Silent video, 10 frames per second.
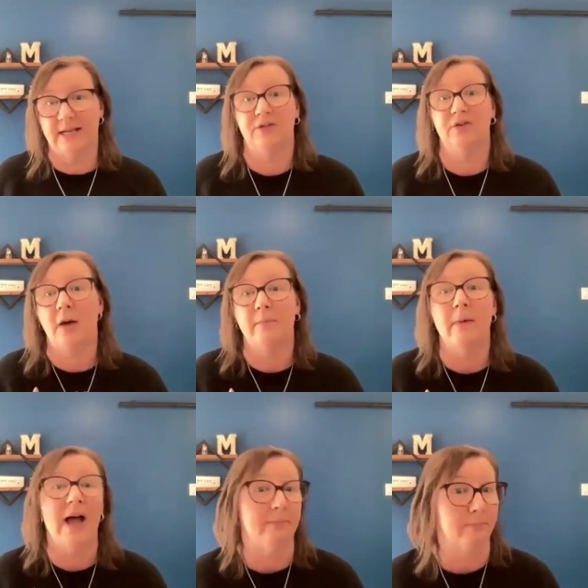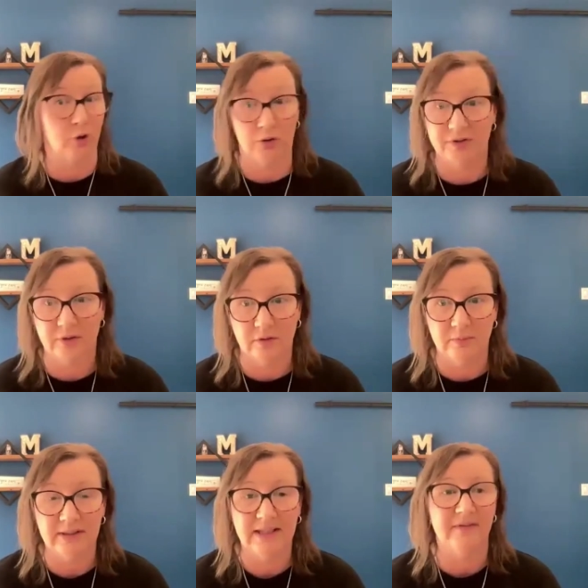That is not my
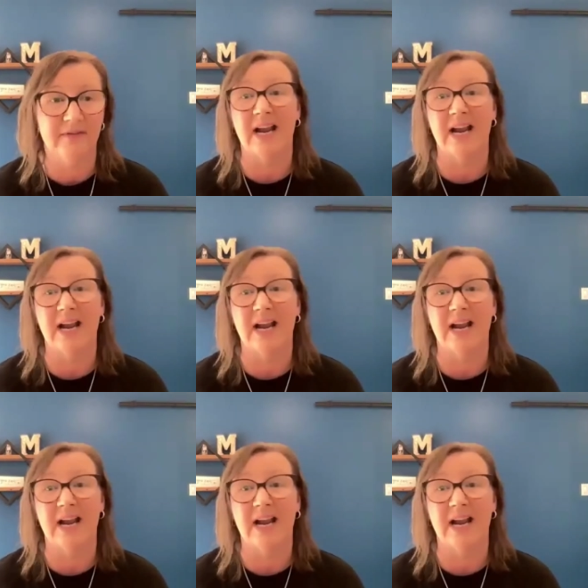personal belief,